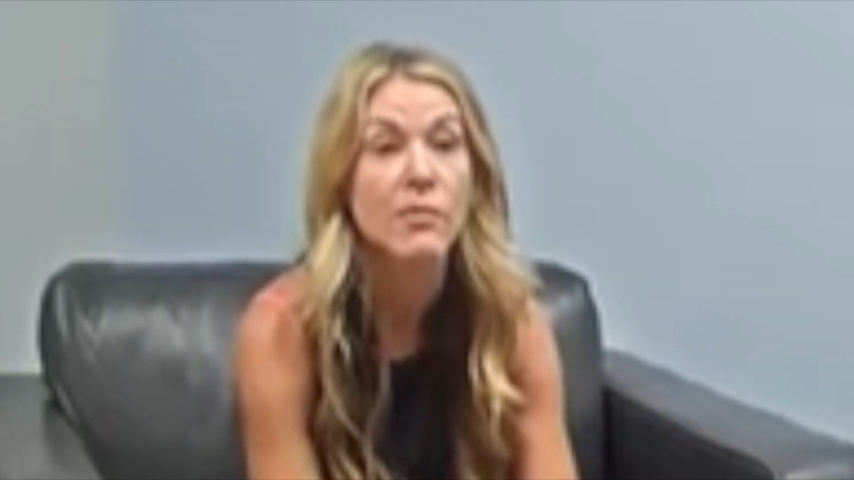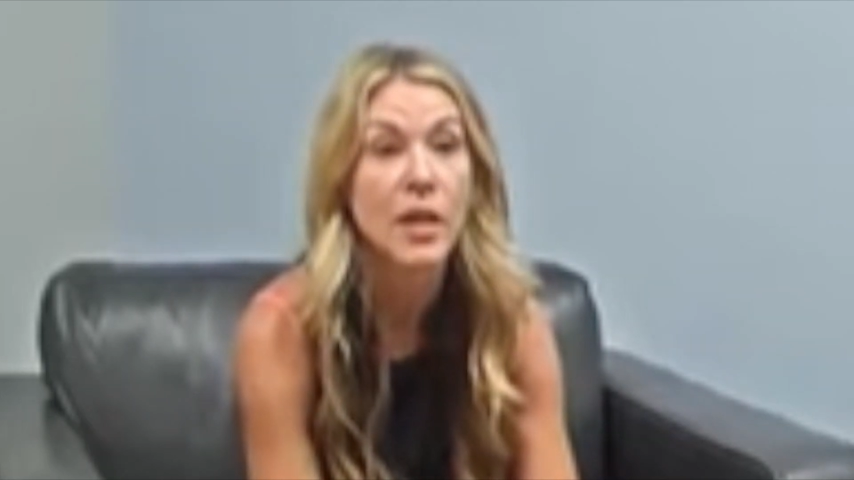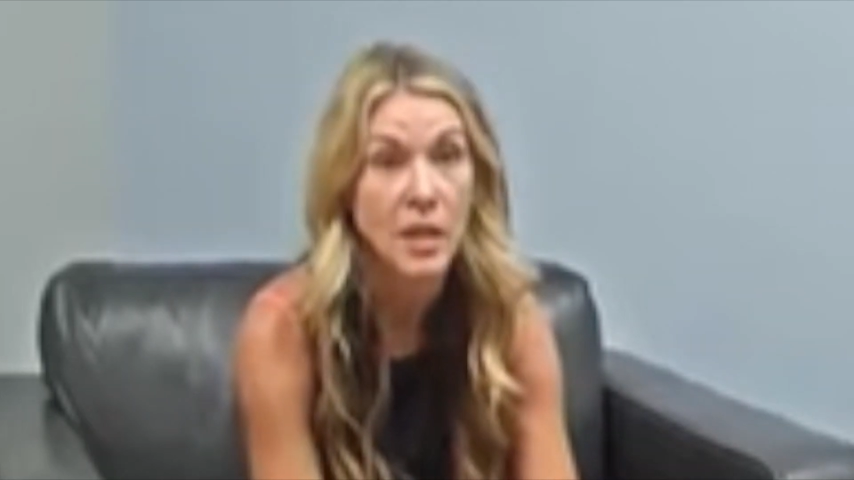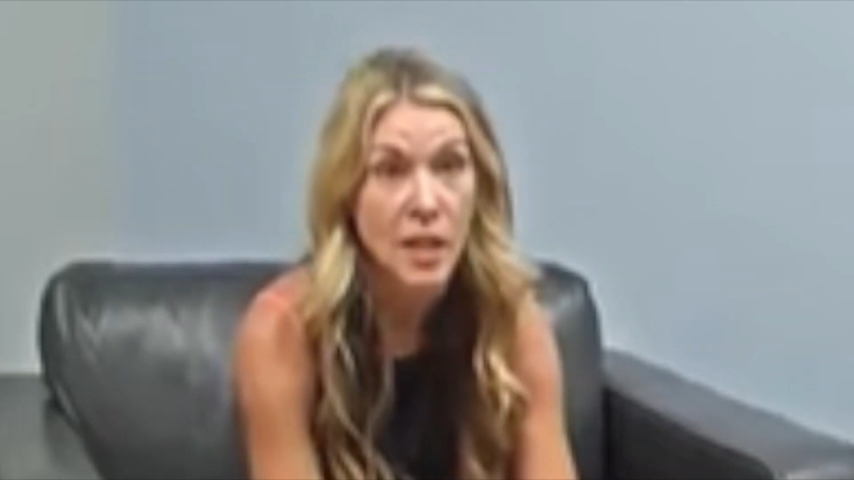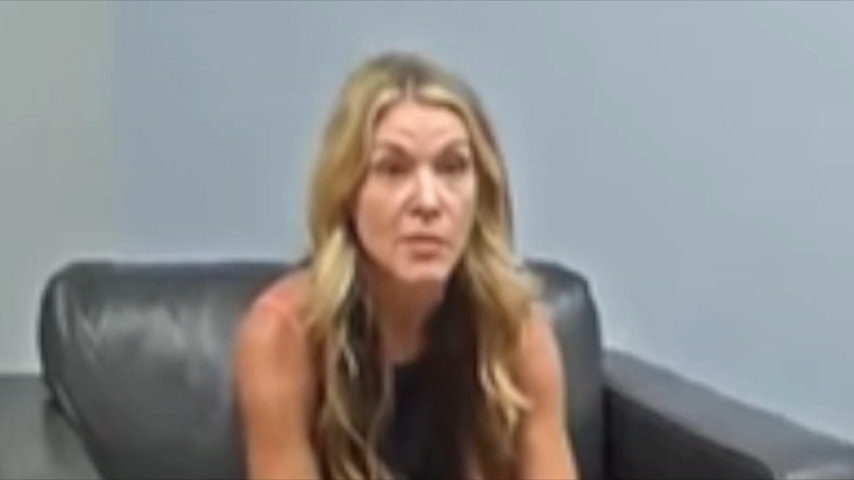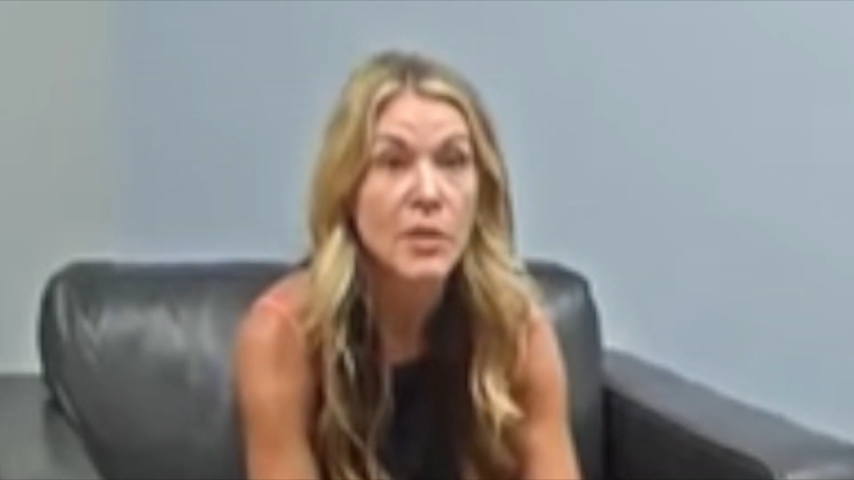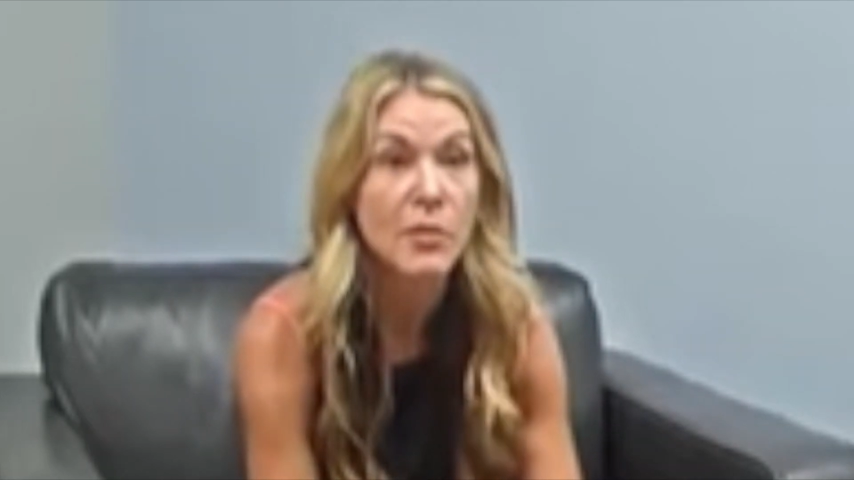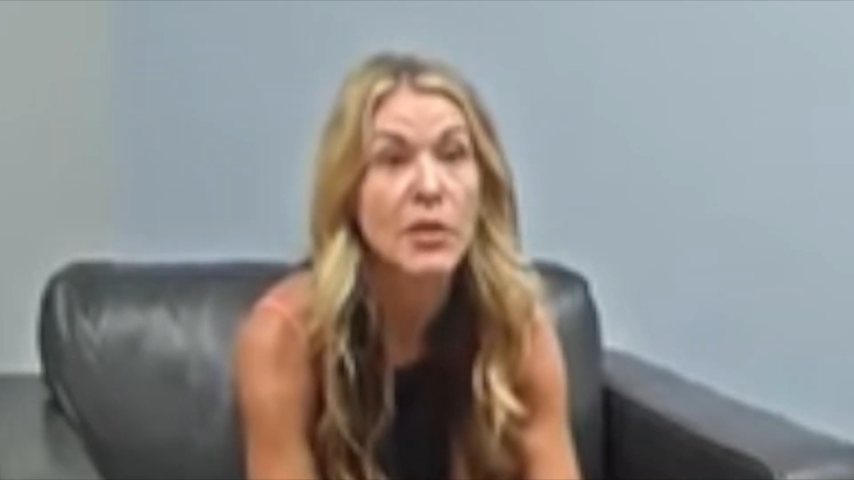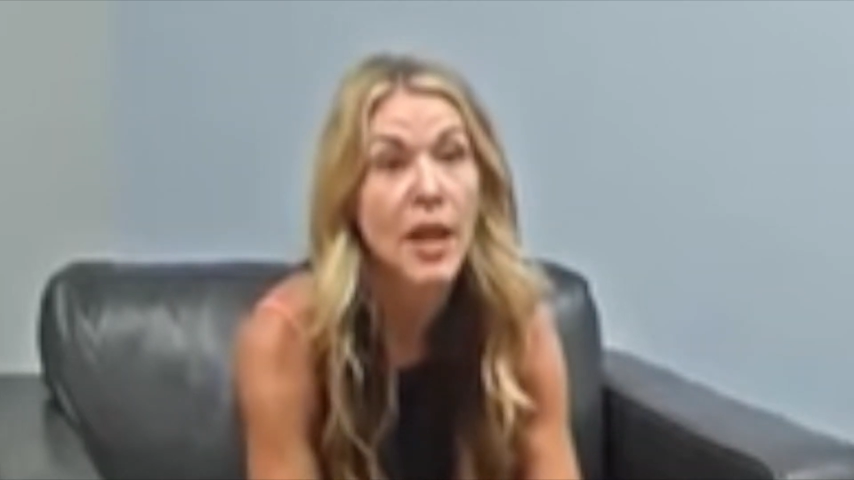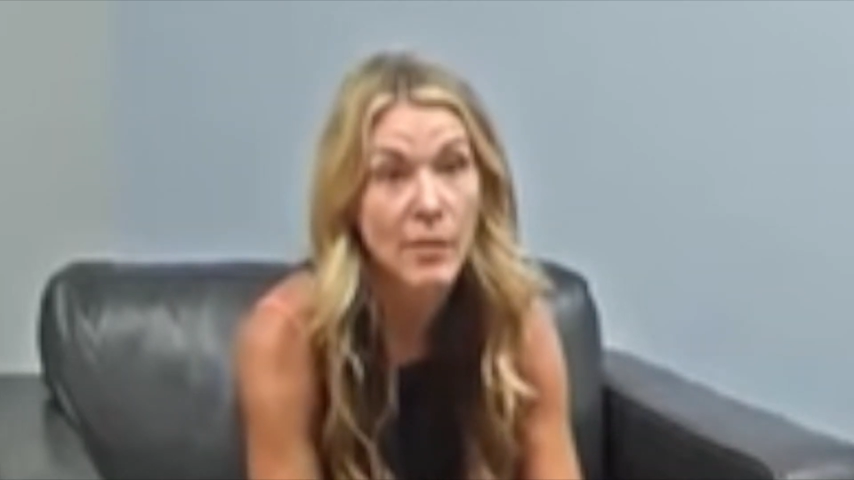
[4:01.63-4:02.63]
and let him see
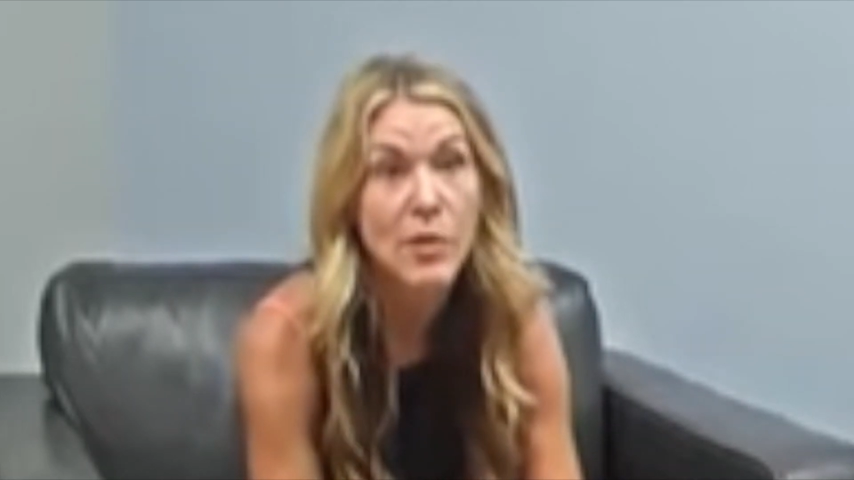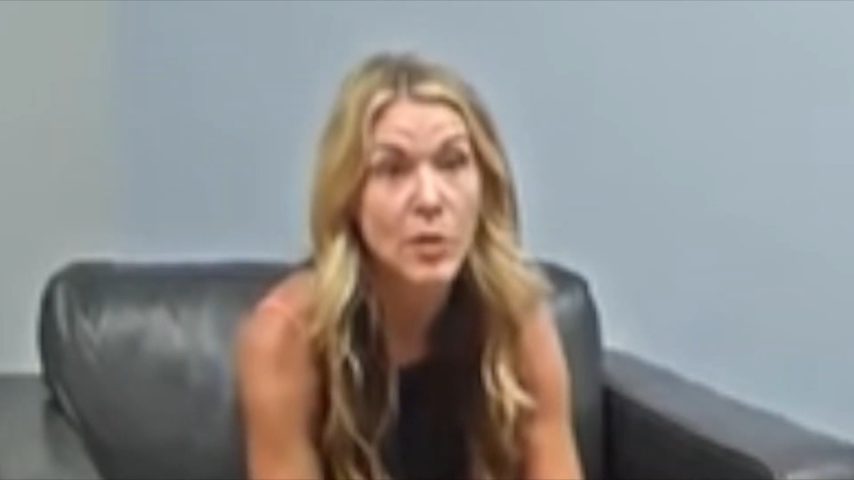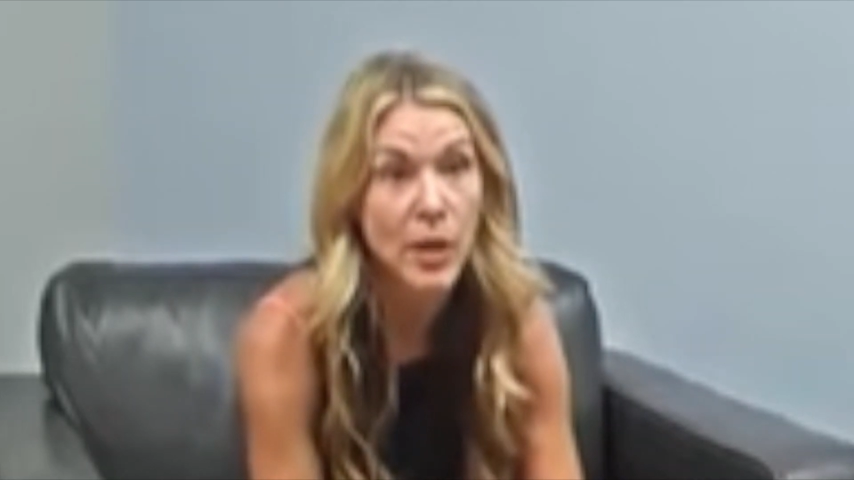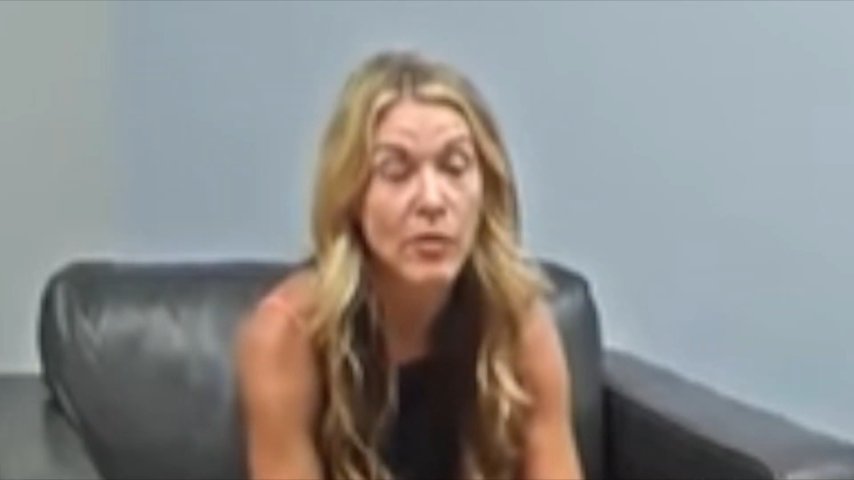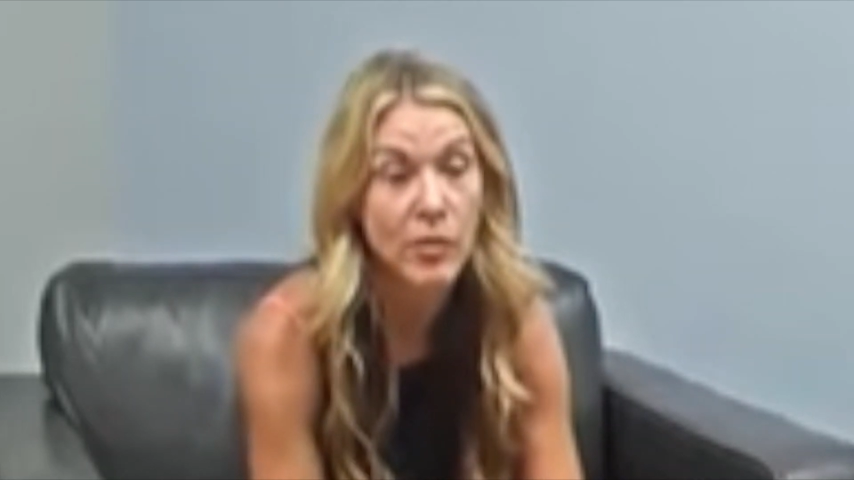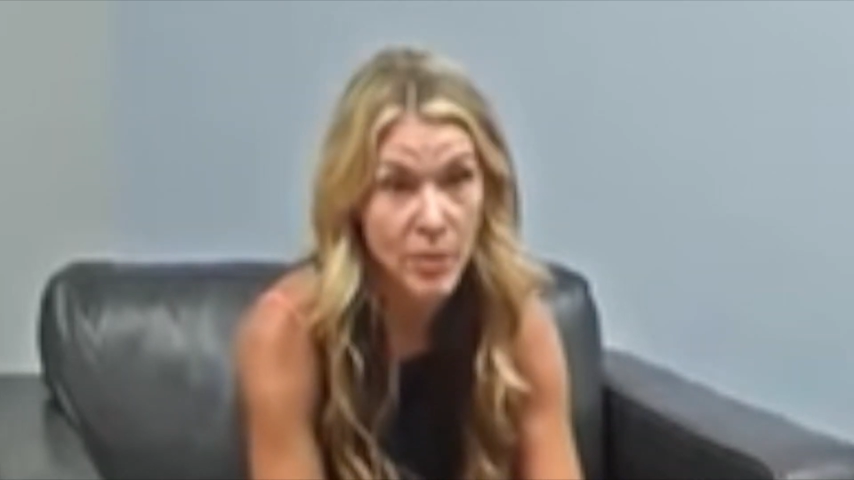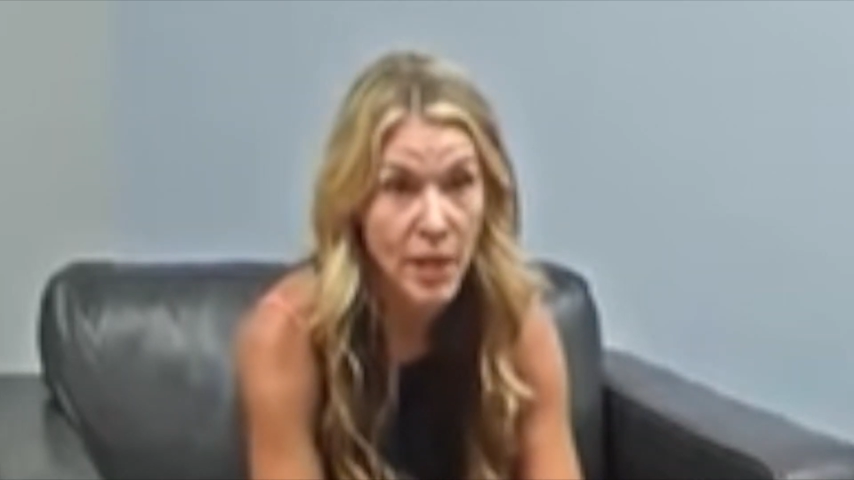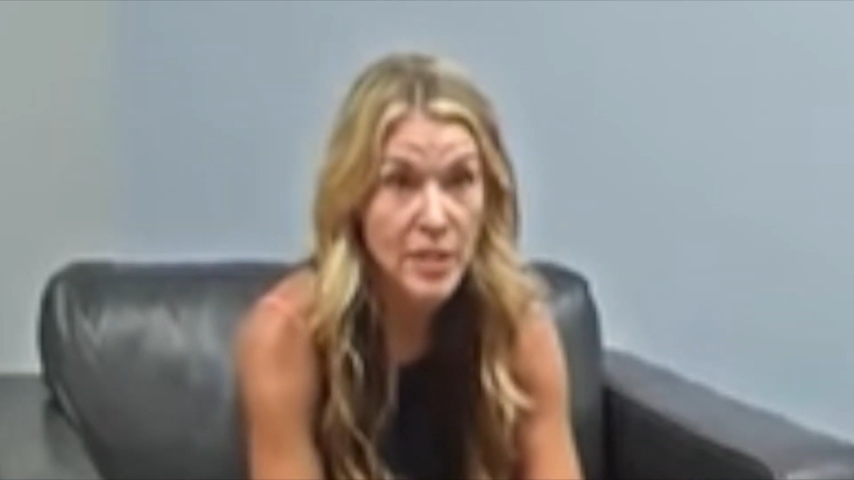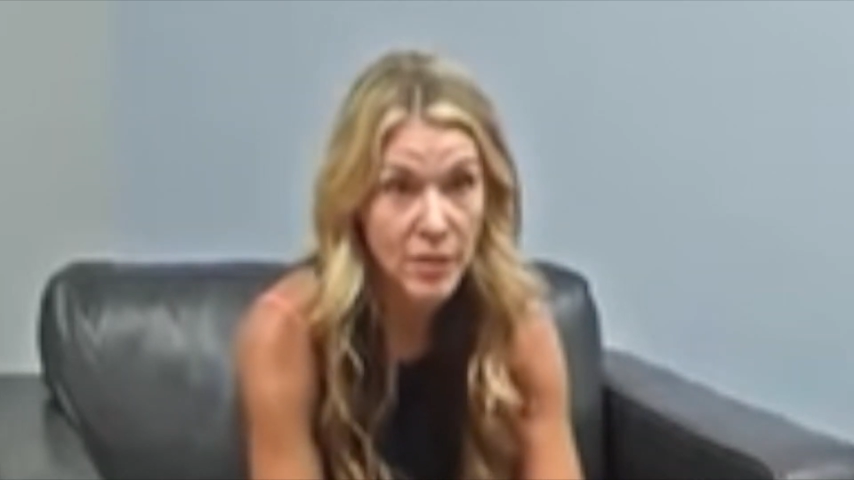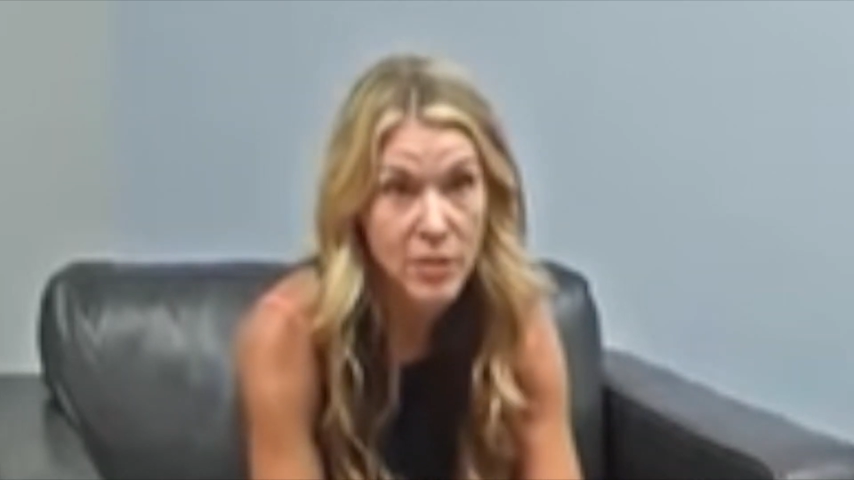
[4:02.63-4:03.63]
what I've been doing for the
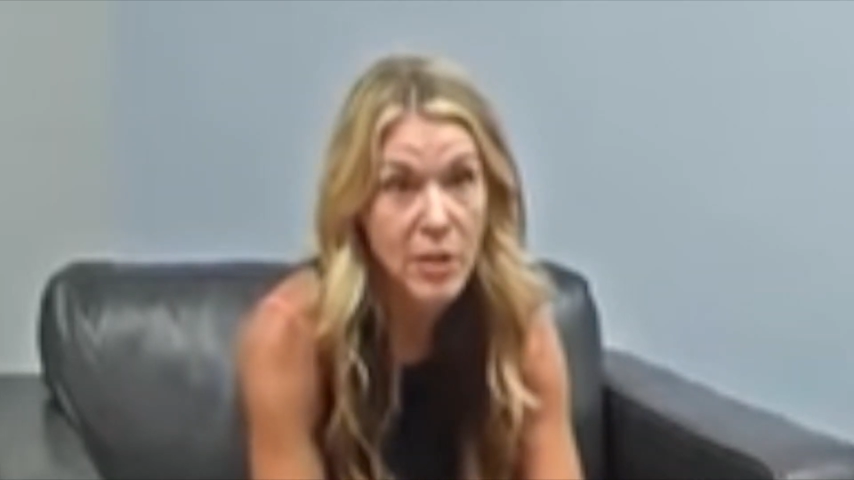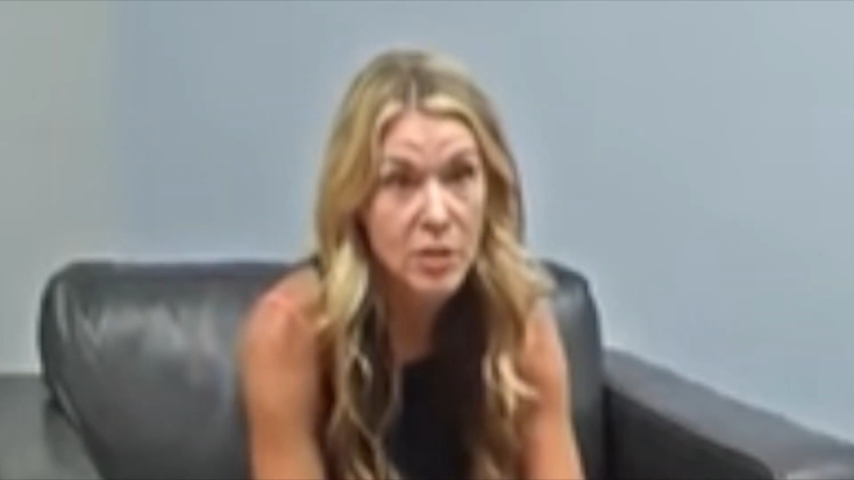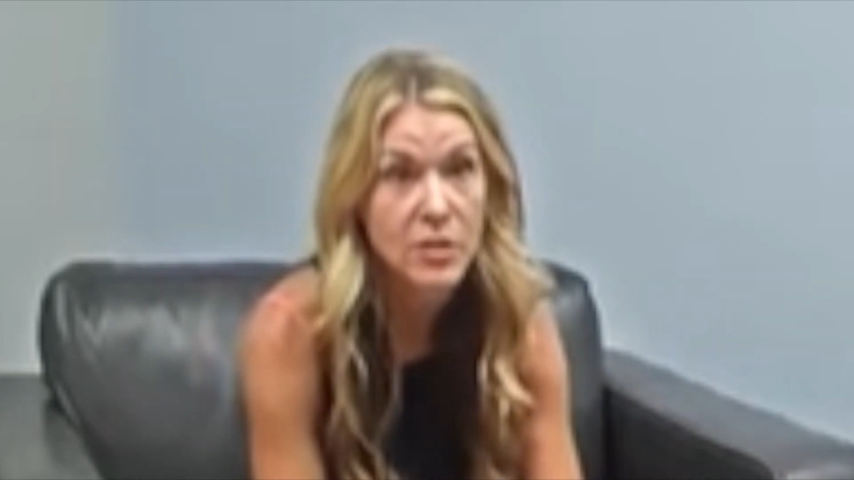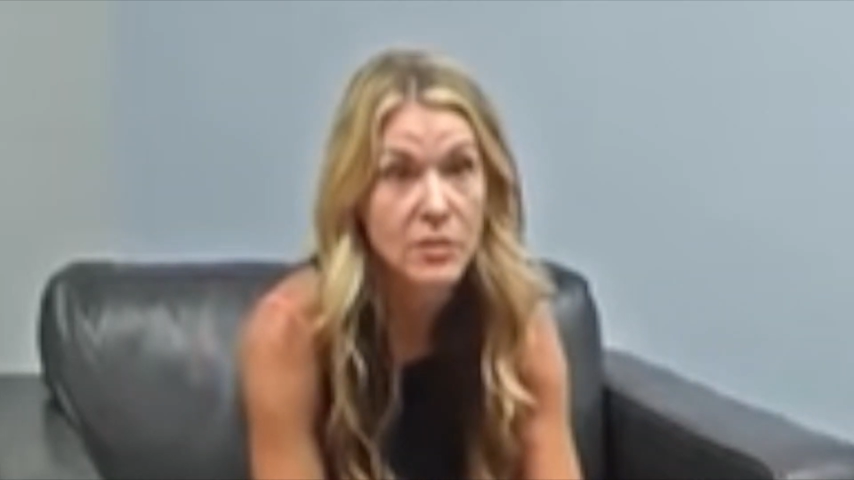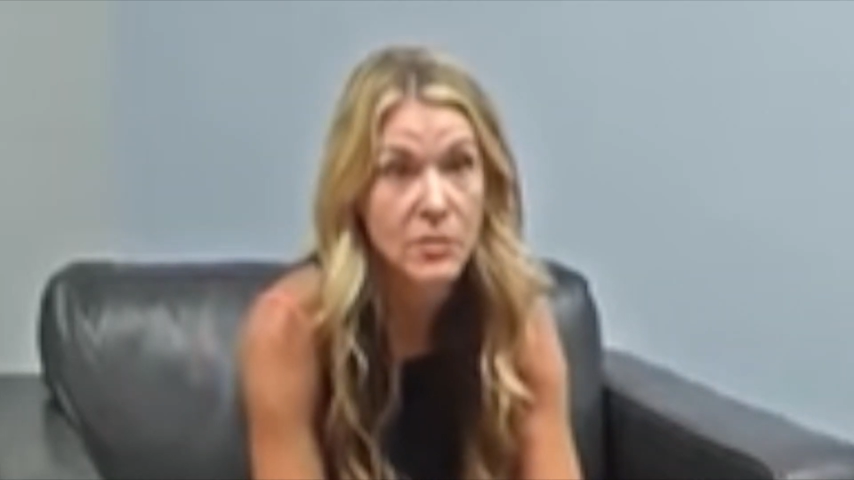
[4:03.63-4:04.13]
past 7 years,